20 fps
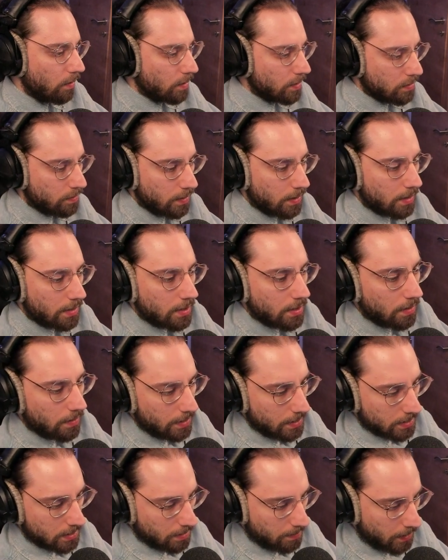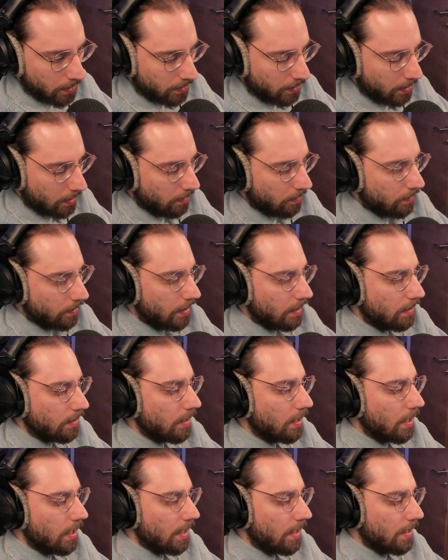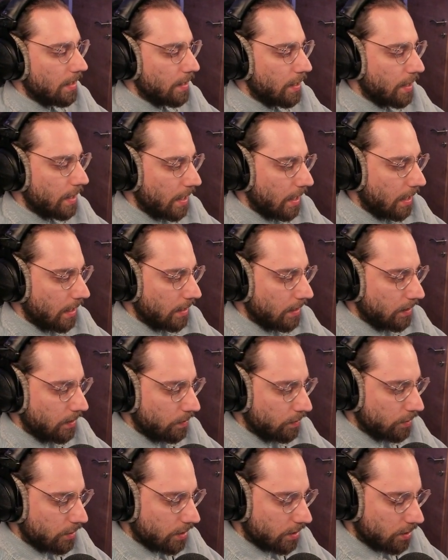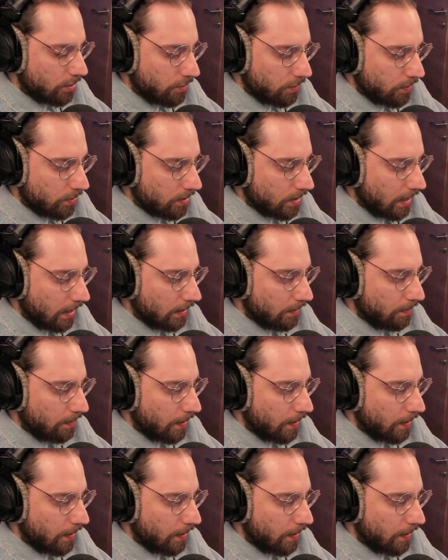always were curious about Unreal, then you just choose that